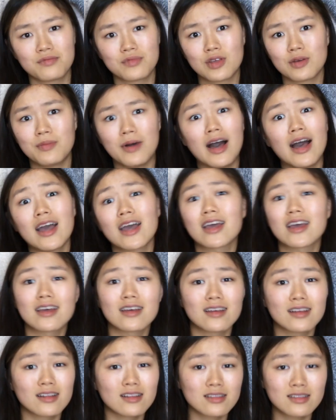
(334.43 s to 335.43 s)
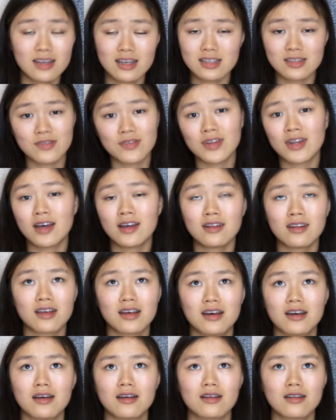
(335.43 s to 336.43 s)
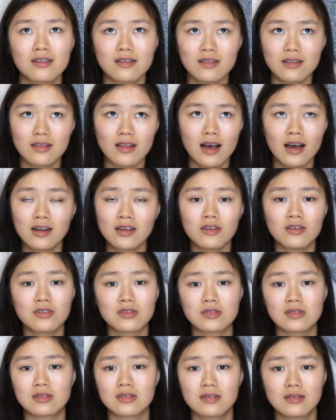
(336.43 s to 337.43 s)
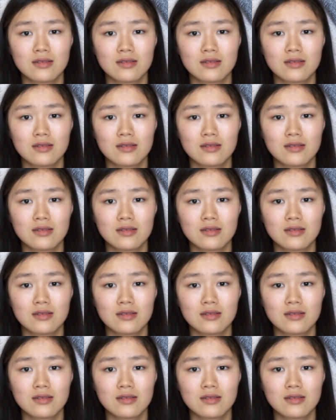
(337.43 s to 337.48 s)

Goodbye. Das Vidania. Adios.